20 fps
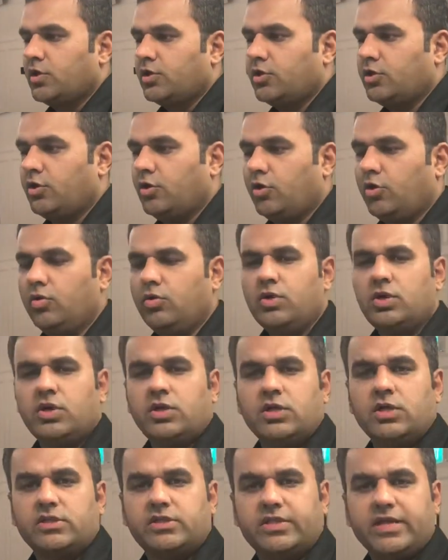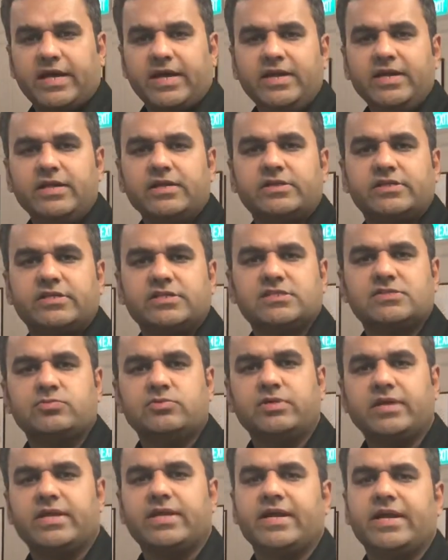you know then this
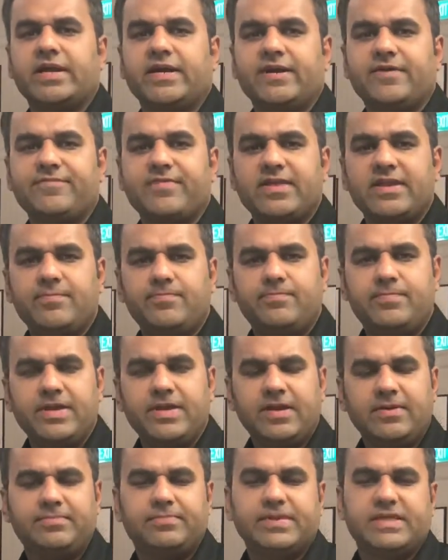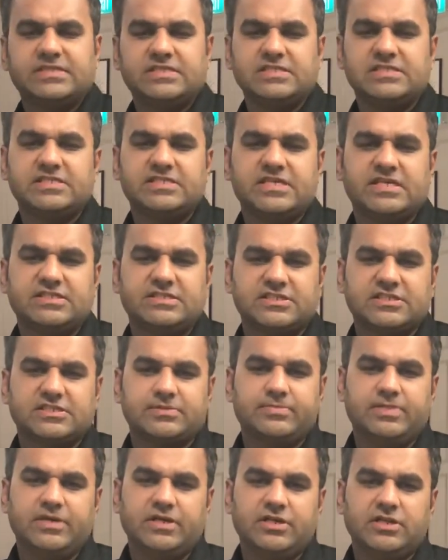would create a very big basis
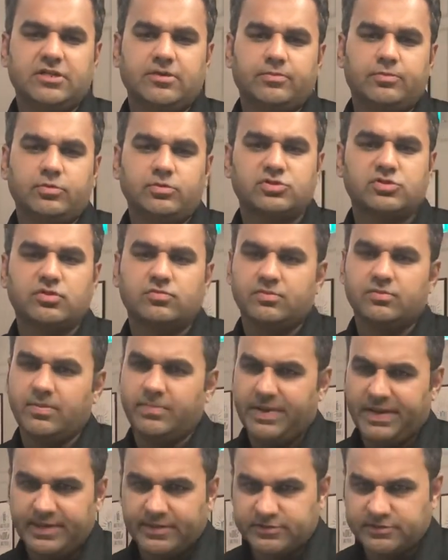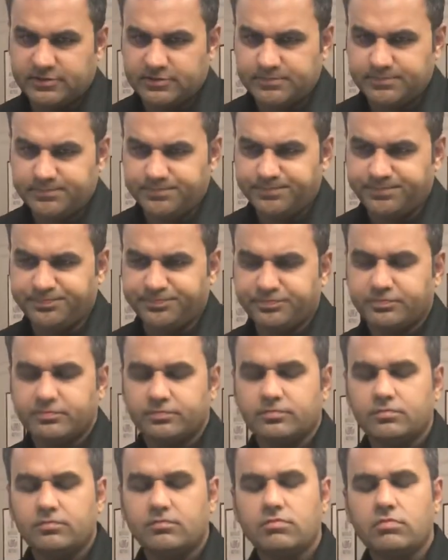adjustment in the books of the banks
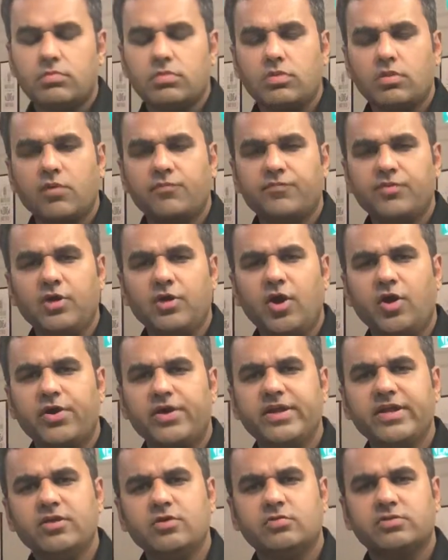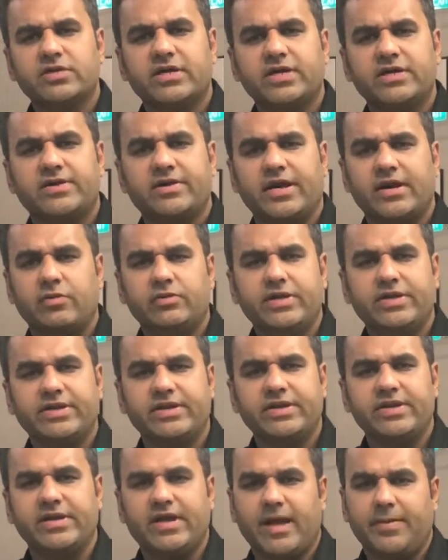we already know that
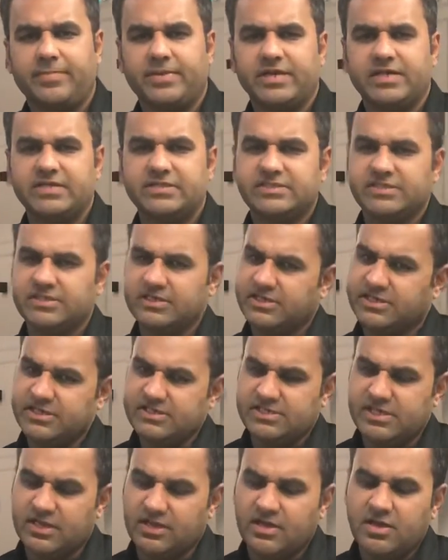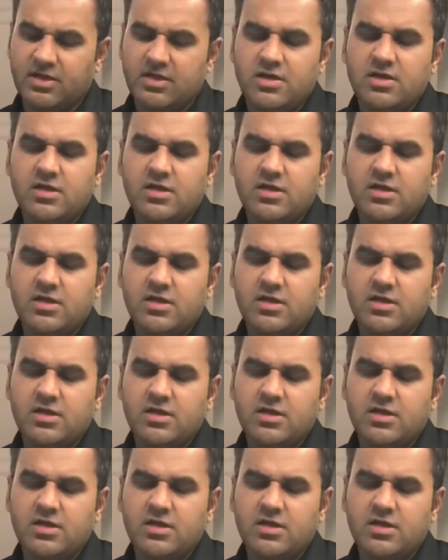regulatory capital is increasing